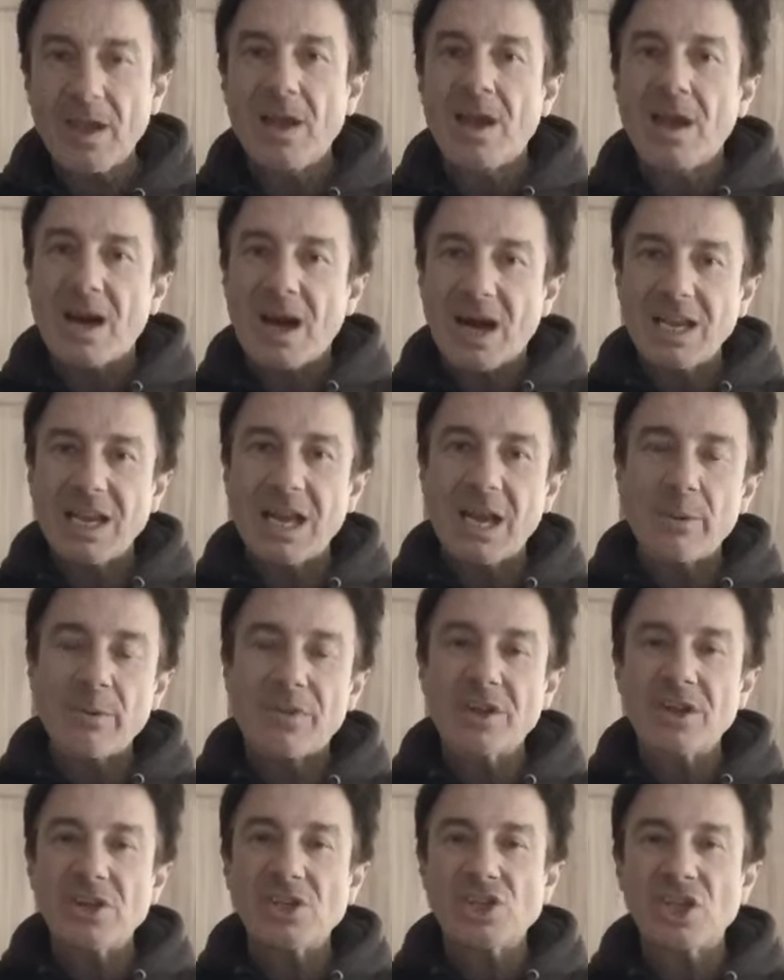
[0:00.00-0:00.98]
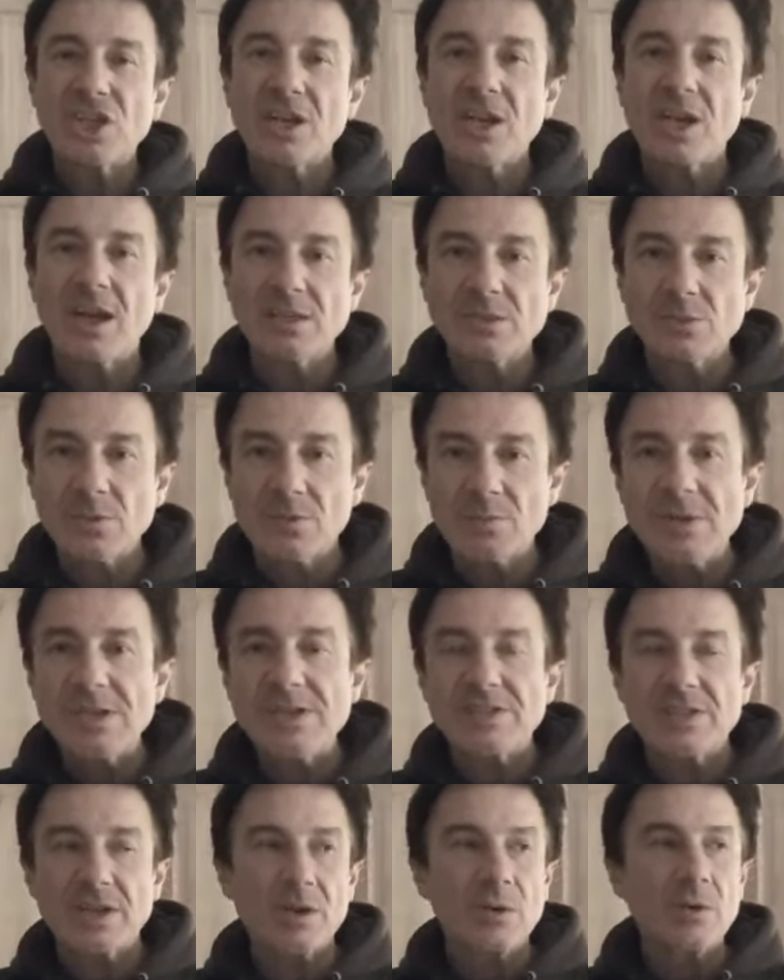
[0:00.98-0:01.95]
I lie with her, she lies with me,
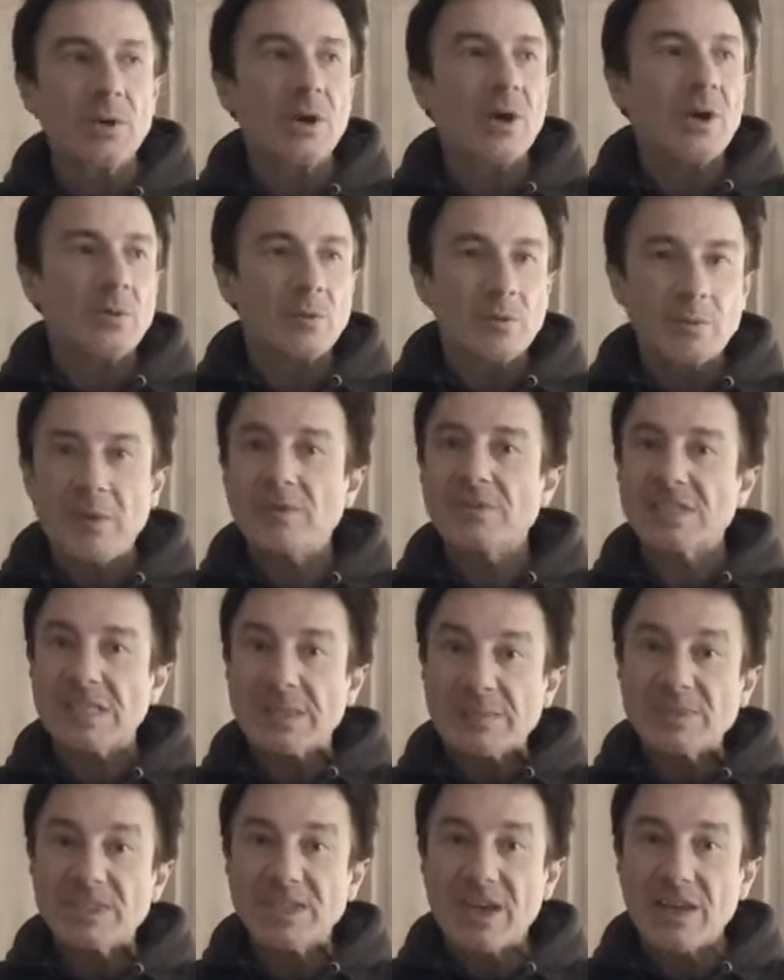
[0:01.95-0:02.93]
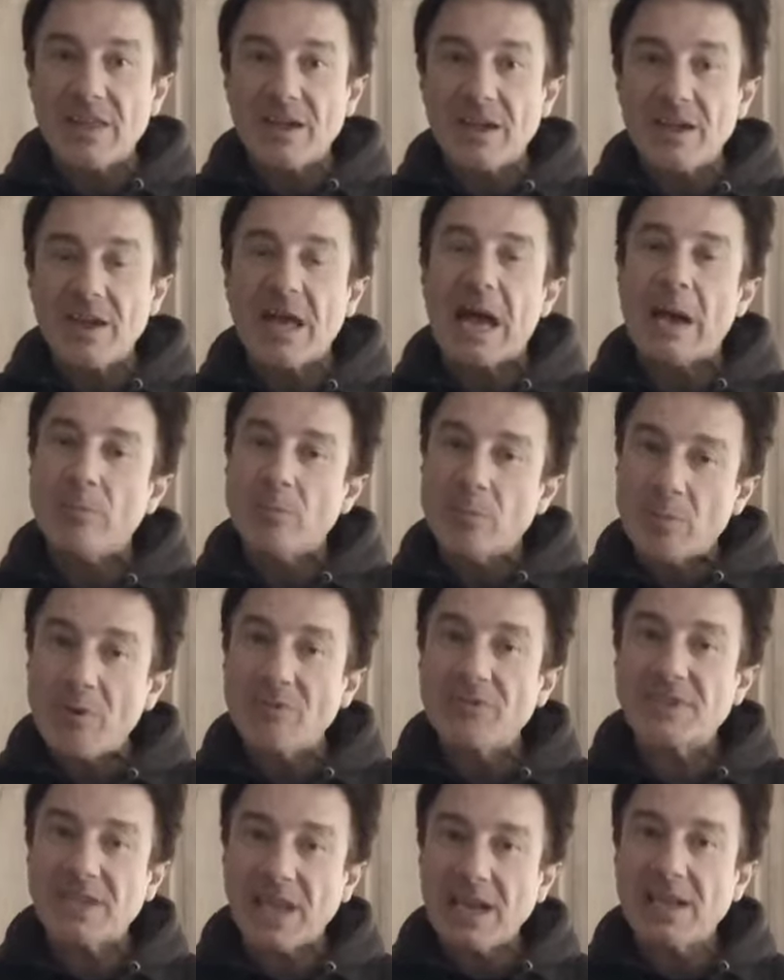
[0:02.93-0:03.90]
so we're both sleeping together and we're
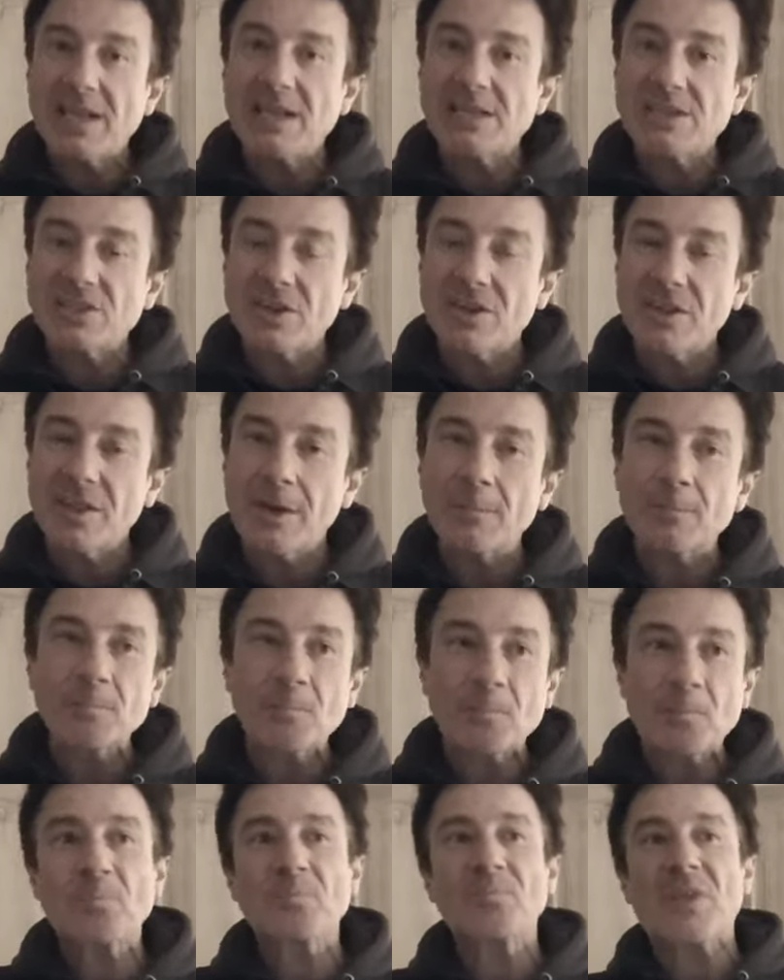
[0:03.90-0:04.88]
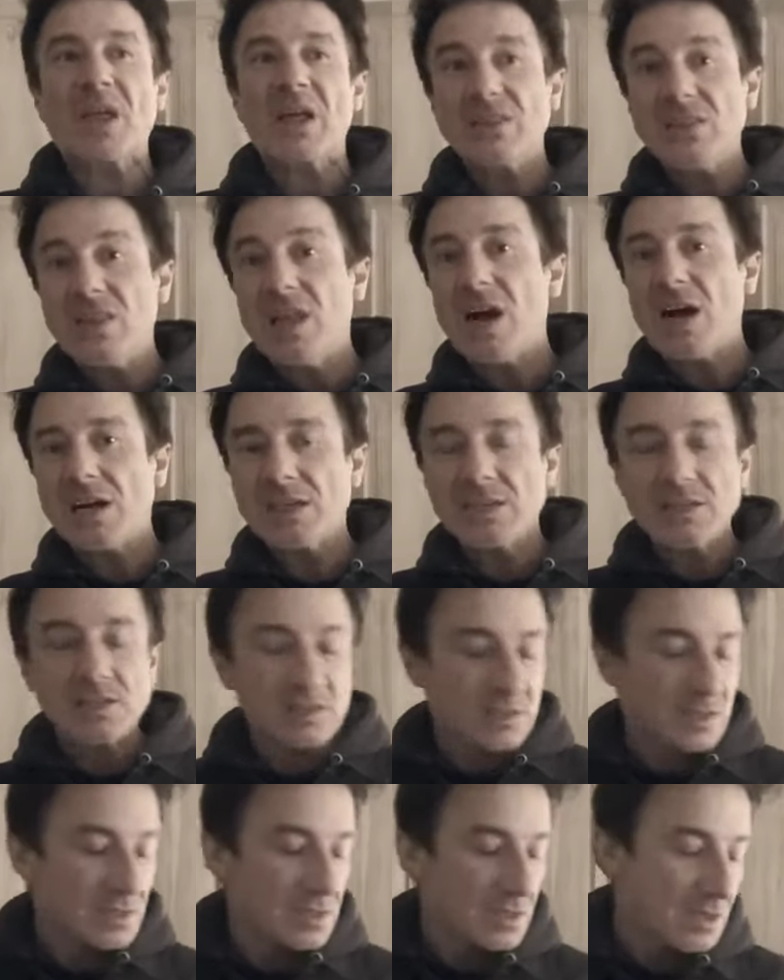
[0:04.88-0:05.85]
both telling each other
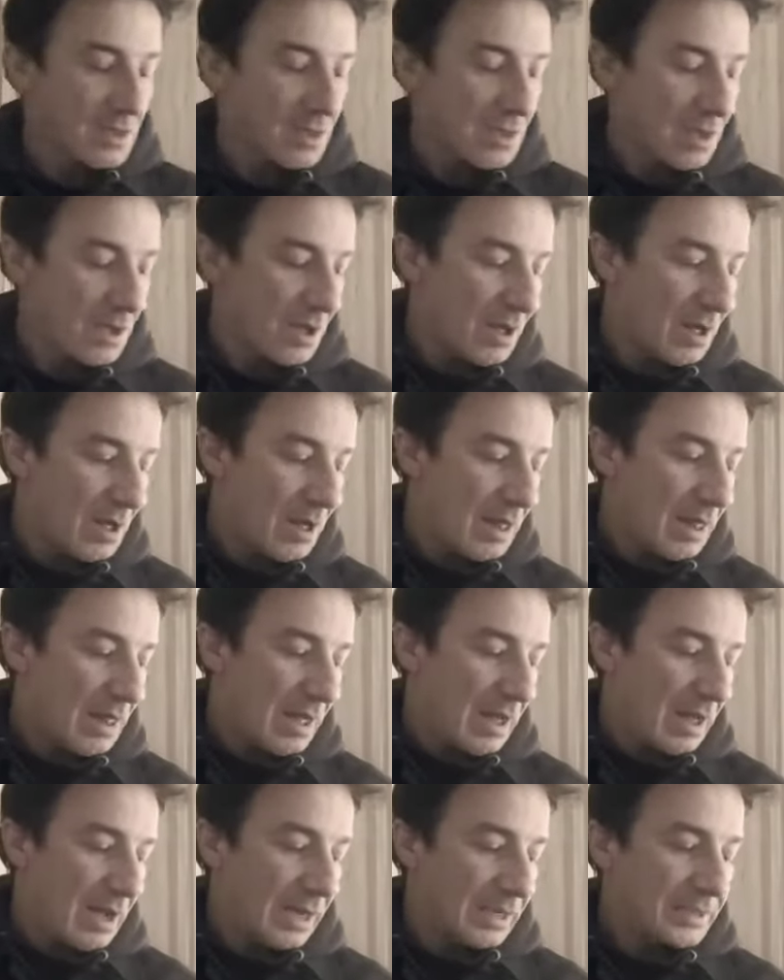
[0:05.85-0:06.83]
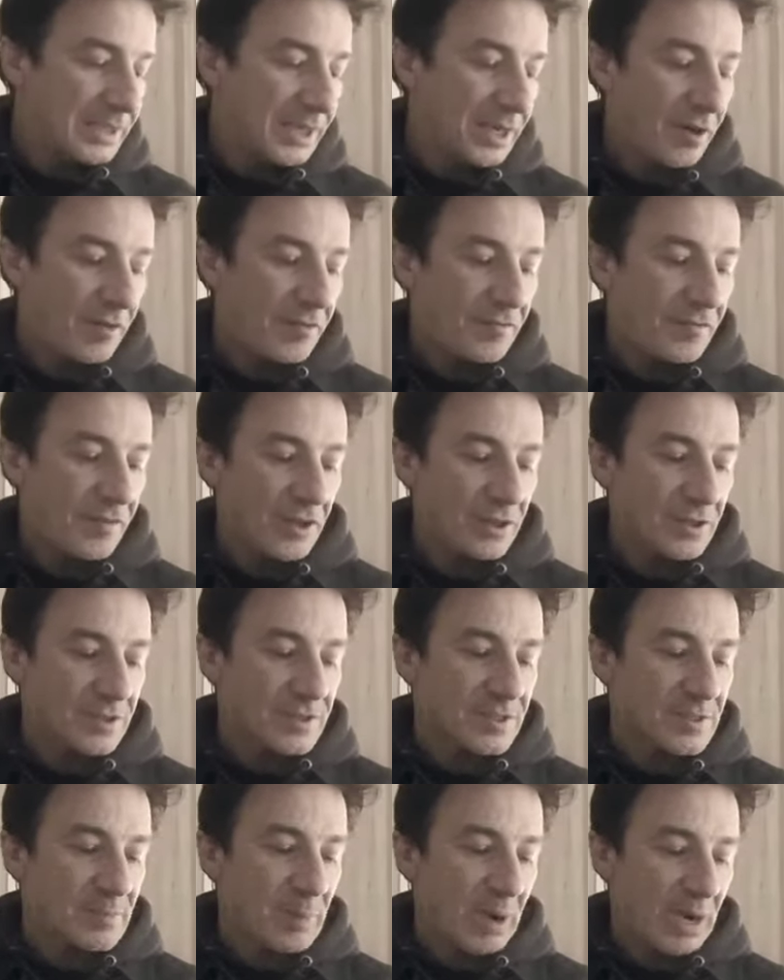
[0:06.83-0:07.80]
lies. And in our
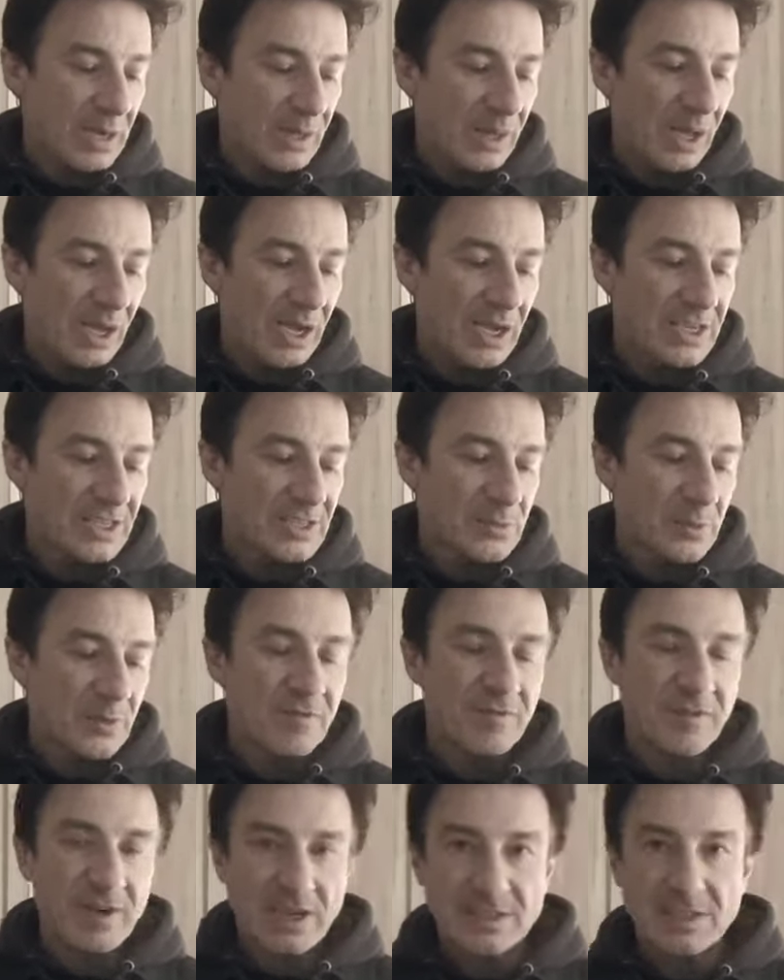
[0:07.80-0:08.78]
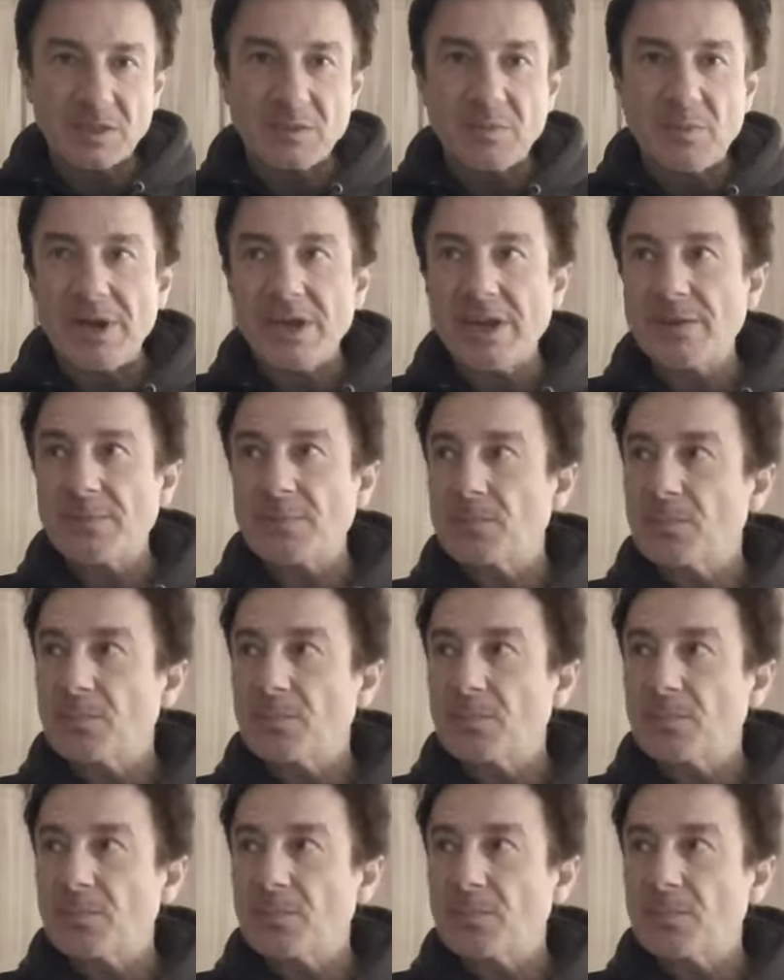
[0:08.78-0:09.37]
faults by lies we flattered be.